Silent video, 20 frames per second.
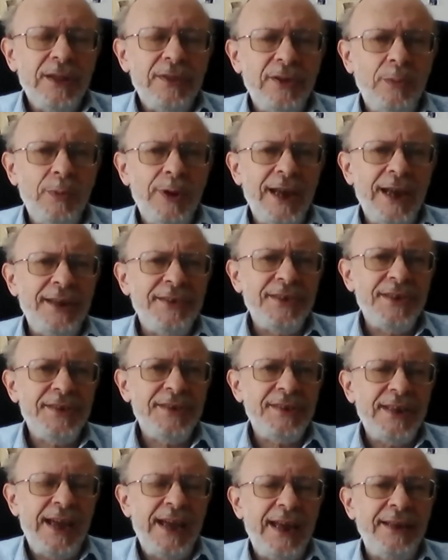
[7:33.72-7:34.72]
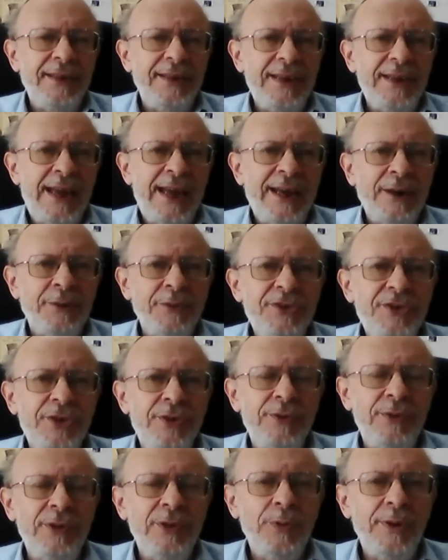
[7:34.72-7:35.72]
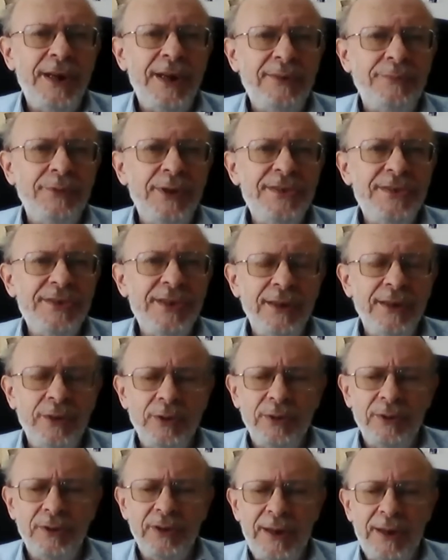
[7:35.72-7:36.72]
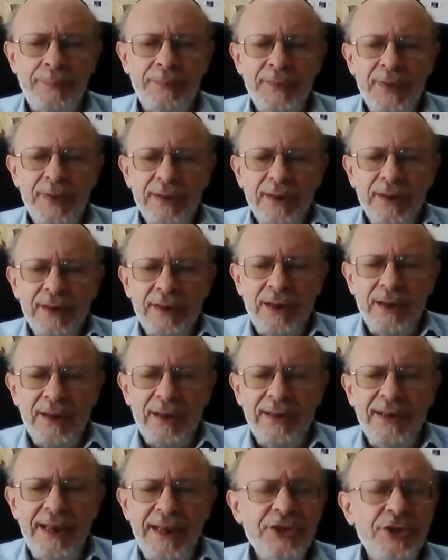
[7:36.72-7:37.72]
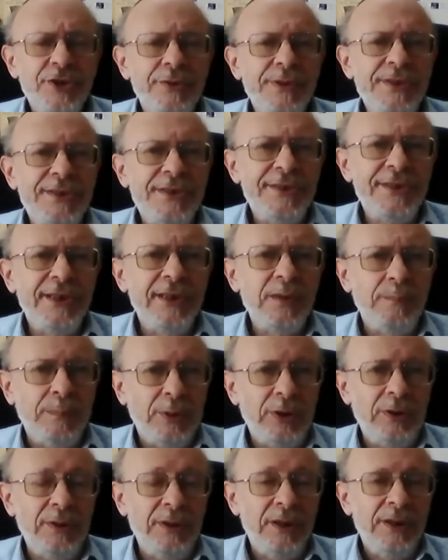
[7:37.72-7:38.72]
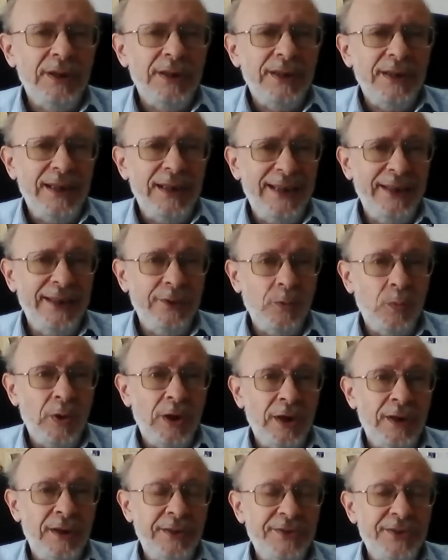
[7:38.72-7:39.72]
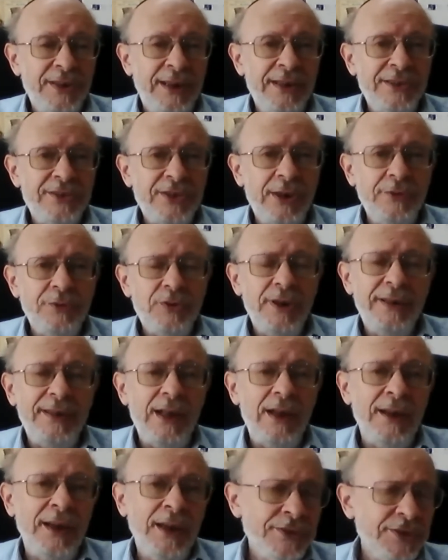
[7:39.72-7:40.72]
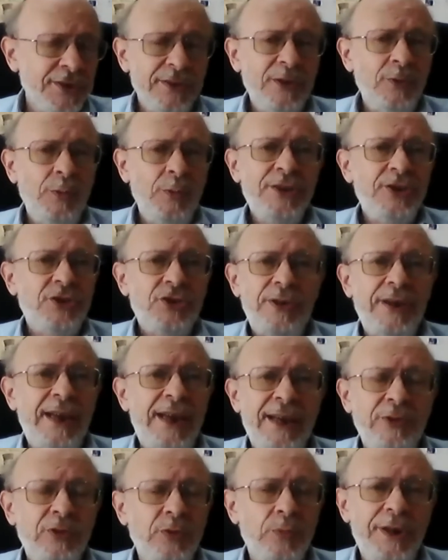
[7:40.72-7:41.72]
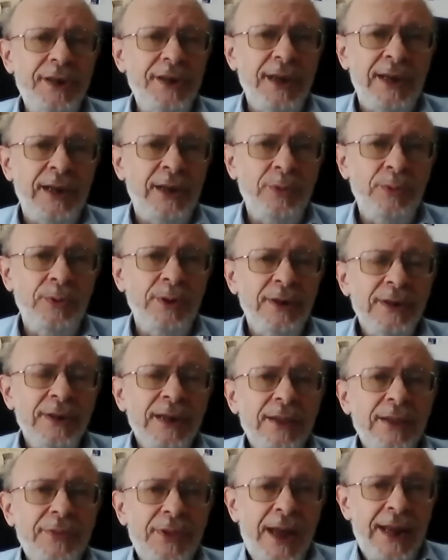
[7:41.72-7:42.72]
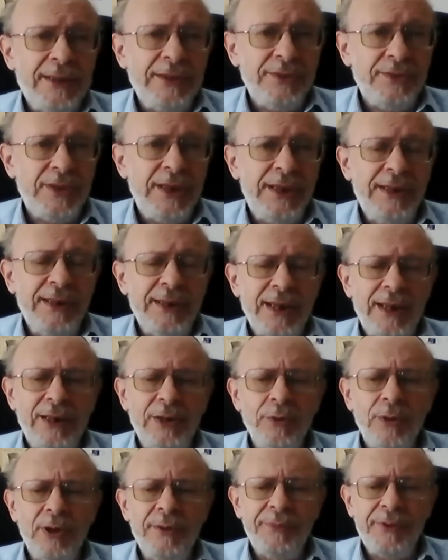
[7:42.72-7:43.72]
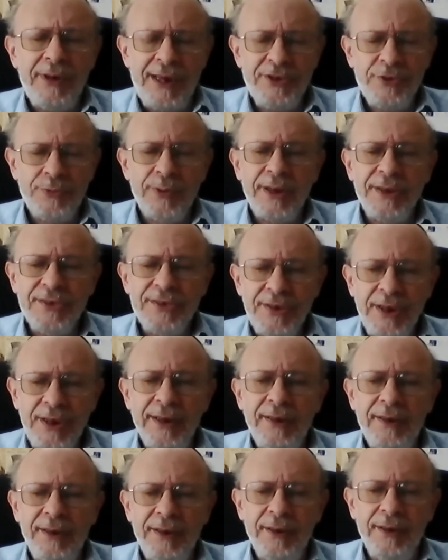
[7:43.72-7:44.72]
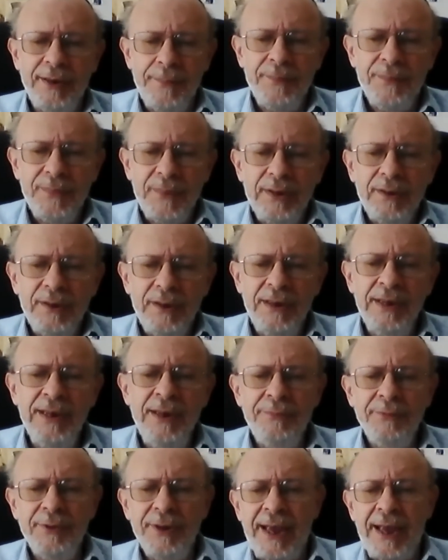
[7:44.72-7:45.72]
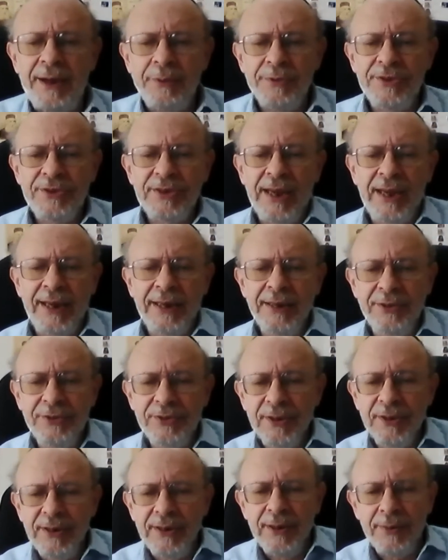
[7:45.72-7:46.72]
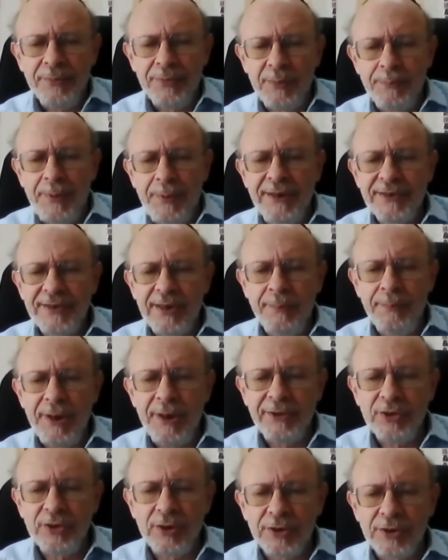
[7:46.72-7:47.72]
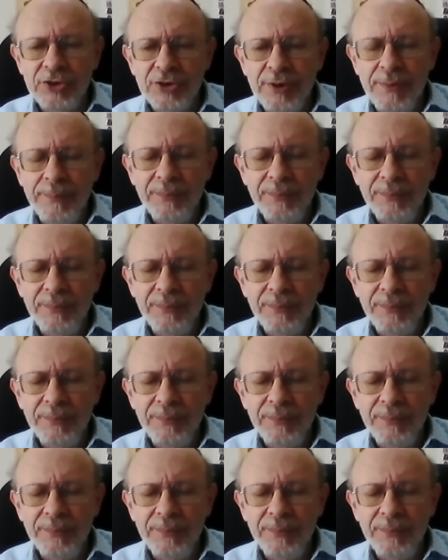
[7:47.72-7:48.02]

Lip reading: that we understand how to look at every single letter and syllable in a word. And it's going to answer the question, how do we know that the lulav and esrog is taken even outside the Beis HaMikdash?